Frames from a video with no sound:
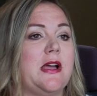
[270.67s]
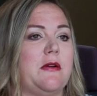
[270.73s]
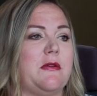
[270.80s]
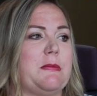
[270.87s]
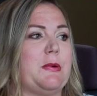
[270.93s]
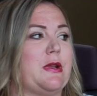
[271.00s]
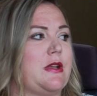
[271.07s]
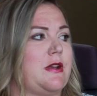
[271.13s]
and we
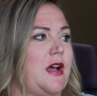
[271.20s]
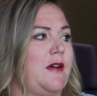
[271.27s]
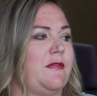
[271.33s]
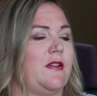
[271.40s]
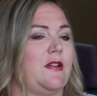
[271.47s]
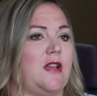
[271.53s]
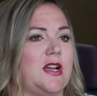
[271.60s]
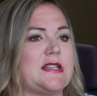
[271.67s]
put it off
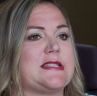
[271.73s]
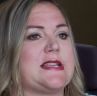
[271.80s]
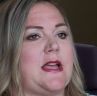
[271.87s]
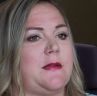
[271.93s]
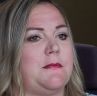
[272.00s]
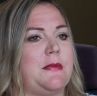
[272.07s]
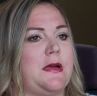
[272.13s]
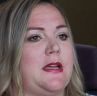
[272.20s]
for a long
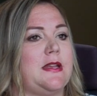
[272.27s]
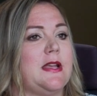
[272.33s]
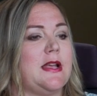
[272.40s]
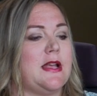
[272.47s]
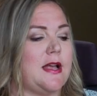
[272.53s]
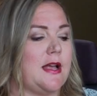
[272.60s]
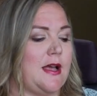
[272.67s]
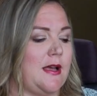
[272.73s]
time, but
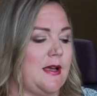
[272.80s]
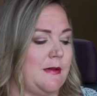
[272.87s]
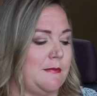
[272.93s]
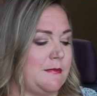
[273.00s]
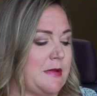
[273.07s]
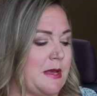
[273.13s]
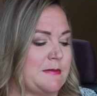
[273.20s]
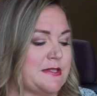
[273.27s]

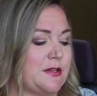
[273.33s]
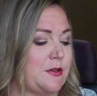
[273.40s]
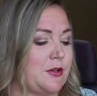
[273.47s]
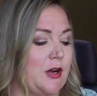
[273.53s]
um, I'm so